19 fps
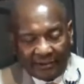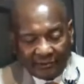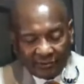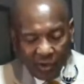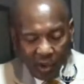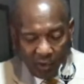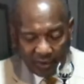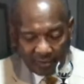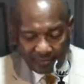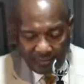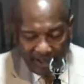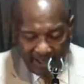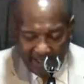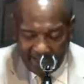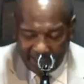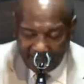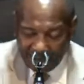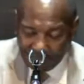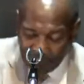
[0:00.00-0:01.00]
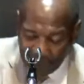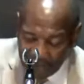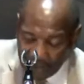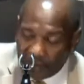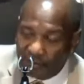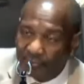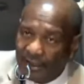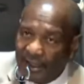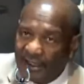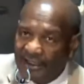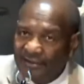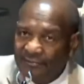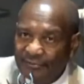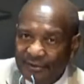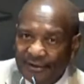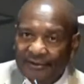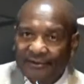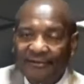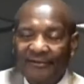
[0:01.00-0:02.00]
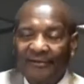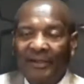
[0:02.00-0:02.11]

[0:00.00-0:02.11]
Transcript: talking bad and mean about him, but